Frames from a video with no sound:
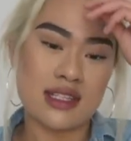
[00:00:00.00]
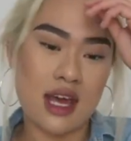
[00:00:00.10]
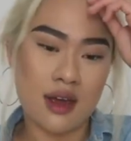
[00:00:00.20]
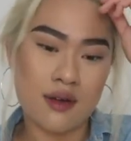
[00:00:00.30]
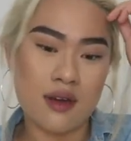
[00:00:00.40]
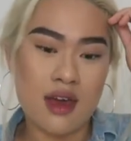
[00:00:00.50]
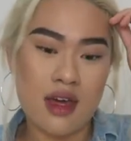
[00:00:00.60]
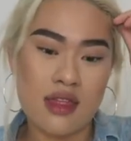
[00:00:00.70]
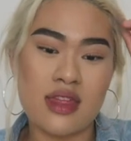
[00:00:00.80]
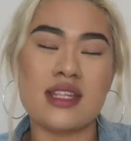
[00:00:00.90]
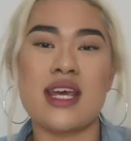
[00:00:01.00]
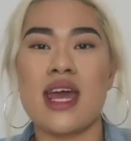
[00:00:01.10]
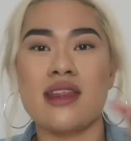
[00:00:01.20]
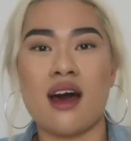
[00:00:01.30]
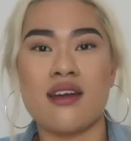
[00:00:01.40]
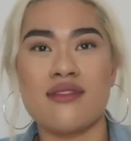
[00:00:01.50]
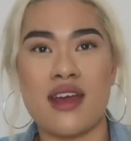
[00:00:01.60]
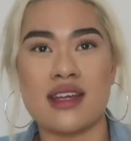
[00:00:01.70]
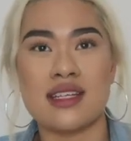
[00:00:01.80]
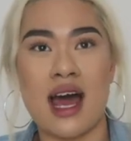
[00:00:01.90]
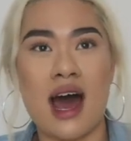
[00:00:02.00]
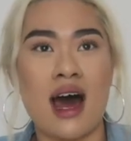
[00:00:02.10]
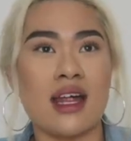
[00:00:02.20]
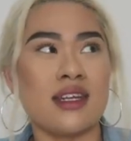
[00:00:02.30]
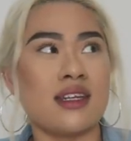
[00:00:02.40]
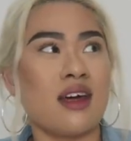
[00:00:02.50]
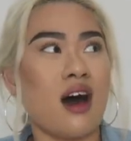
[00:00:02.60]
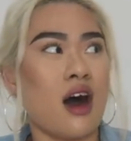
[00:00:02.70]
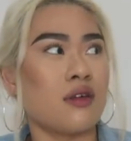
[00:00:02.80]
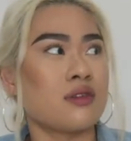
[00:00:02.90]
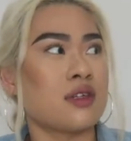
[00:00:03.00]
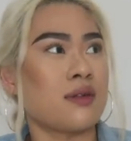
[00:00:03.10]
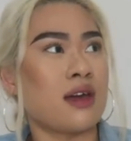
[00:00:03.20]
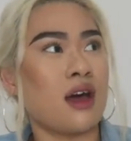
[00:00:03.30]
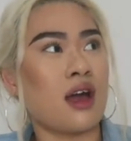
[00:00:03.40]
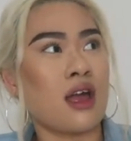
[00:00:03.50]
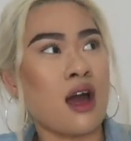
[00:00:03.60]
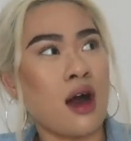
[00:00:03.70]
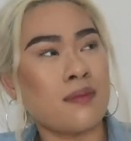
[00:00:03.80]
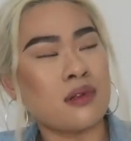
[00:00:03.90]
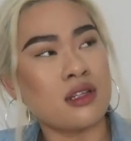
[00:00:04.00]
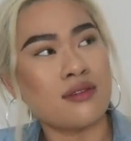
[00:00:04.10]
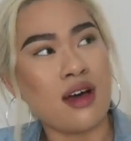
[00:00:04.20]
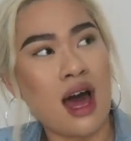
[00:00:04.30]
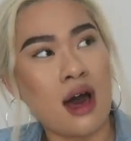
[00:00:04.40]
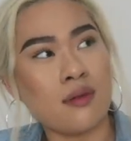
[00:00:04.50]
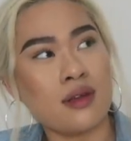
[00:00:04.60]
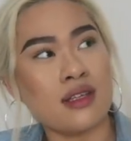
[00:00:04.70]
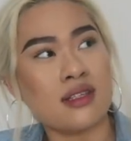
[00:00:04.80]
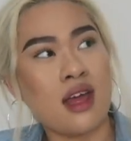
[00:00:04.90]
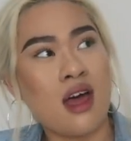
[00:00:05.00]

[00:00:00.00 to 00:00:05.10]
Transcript: So the day that I fake tan, I'll do it a couple of hours